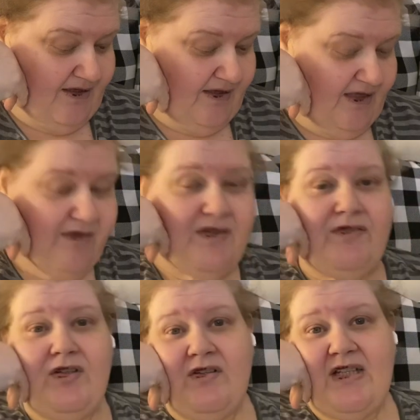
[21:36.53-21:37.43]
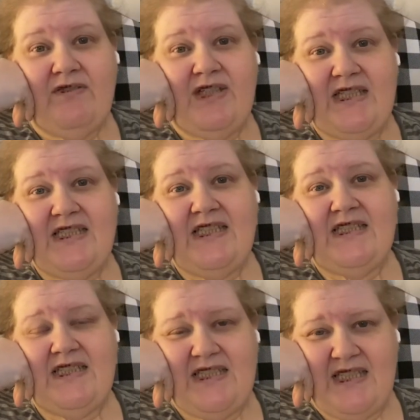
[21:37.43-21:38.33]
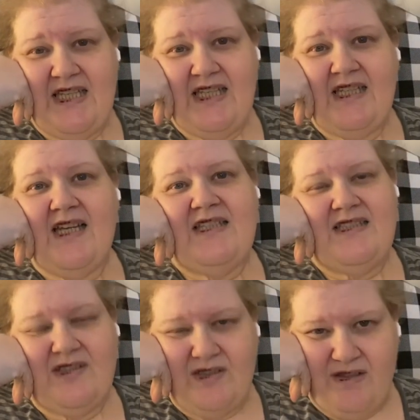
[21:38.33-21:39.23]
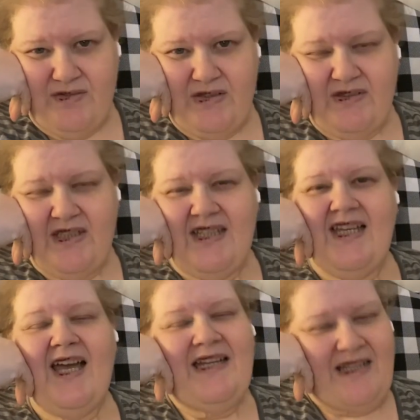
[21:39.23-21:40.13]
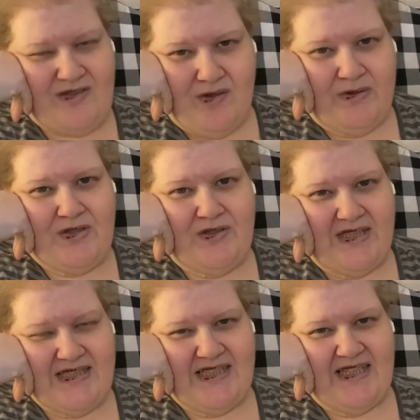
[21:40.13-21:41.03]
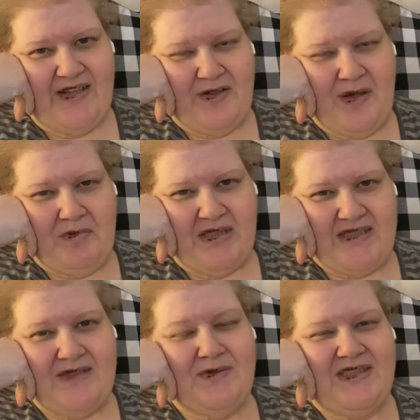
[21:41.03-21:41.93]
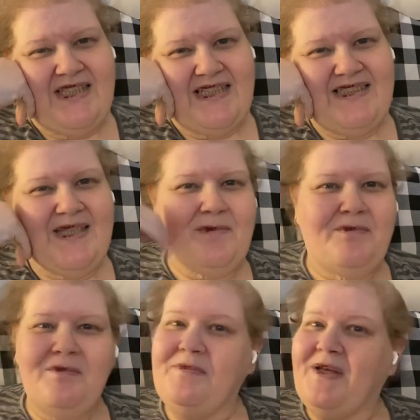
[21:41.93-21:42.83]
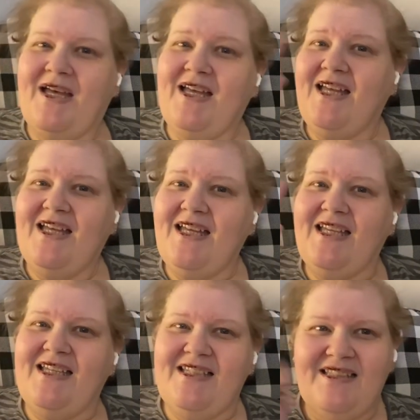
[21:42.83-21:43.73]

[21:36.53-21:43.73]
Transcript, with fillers: even if you don't have nice things to say, I still love you. And as always, you guys take care. God bless. And we'll see you next time. Bye.